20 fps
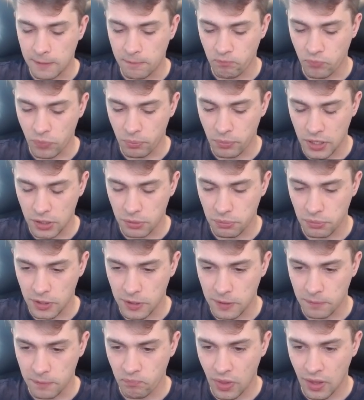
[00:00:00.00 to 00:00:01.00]
made me
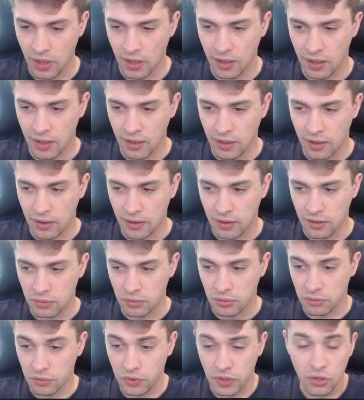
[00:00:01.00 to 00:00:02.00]

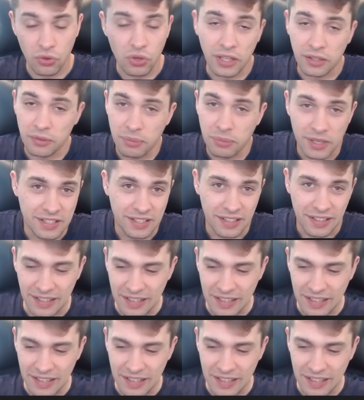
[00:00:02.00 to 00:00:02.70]
feel great, basically.